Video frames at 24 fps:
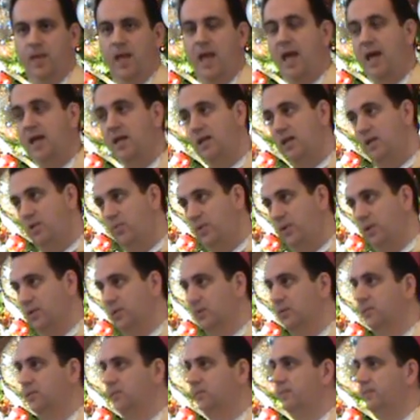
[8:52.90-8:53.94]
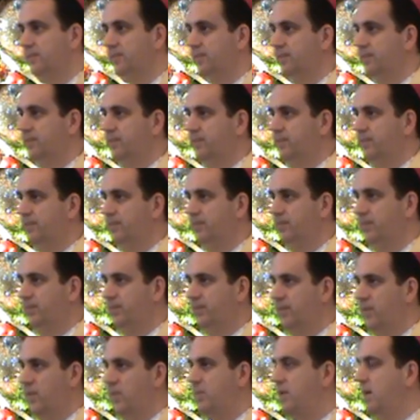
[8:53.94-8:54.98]
And he will,
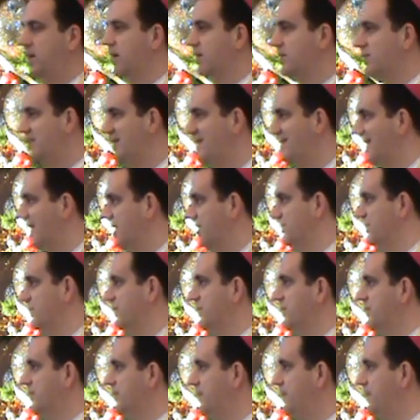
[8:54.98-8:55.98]
because he does.